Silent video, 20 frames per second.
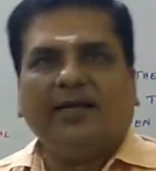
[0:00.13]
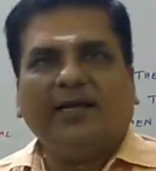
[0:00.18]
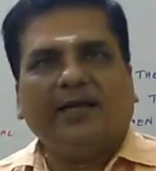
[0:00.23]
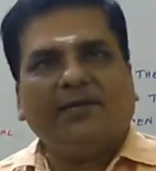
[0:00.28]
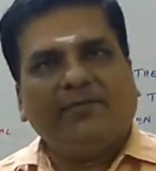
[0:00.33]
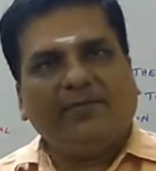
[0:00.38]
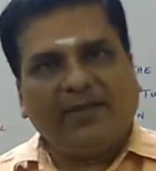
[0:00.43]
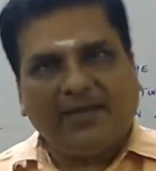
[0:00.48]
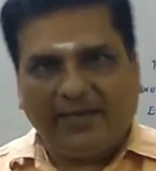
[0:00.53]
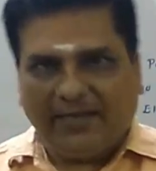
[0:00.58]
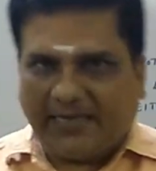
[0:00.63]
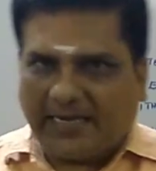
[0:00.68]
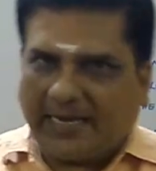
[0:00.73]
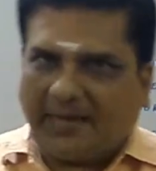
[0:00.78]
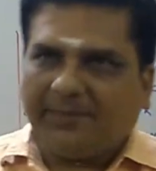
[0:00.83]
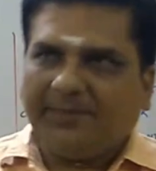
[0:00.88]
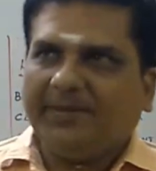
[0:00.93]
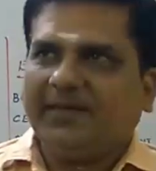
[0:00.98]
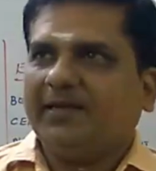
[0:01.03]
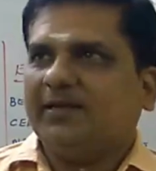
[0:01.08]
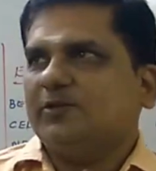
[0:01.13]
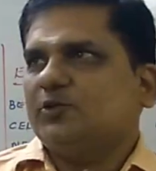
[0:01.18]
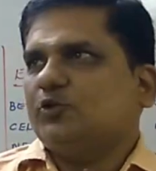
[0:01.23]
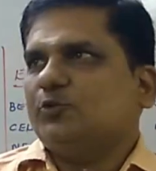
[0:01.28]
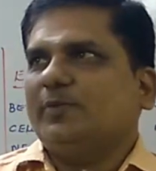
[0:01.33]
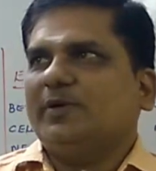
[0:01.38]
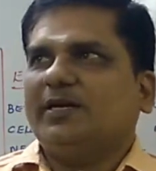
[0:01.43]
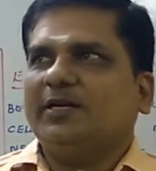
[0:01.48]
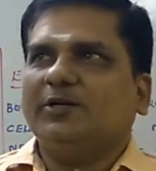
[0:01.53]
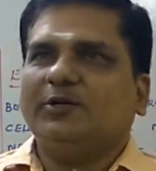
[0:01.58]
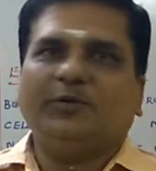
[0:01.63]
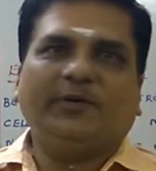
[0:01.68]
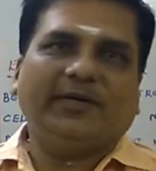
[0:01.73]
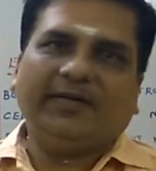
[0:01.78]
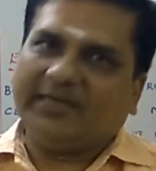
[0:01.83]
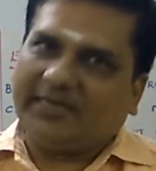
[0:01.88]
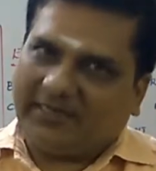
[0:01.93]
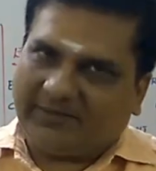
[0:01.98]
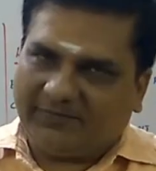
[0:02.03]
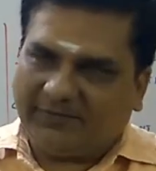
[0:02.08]
I am very happy and jubilant to
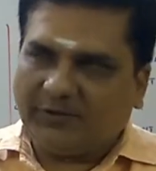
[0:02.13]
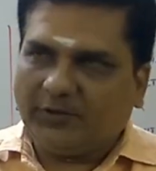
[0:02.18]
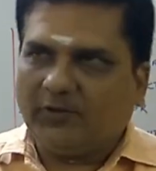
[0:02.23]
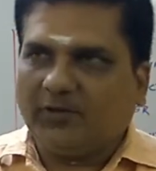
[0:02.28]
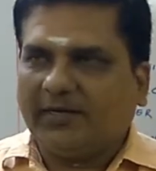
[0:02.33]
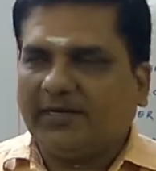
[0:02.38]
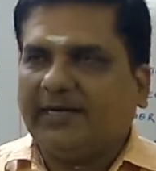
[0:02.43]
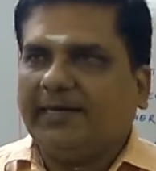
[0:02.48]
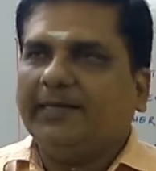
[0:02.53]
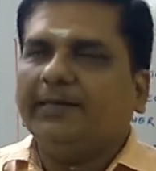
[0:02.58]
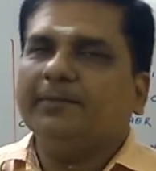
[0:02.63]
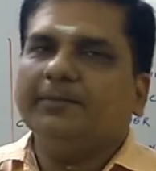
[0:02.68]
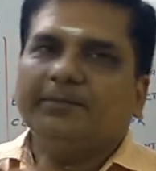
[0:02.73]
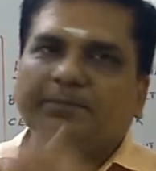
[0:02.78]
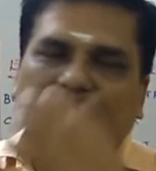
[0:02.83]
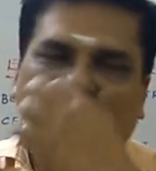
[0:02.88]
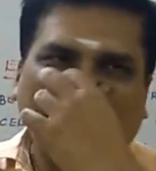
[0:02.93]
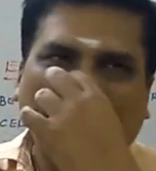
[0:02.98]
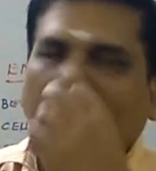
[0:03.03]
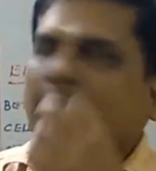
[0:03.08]
interact with you again.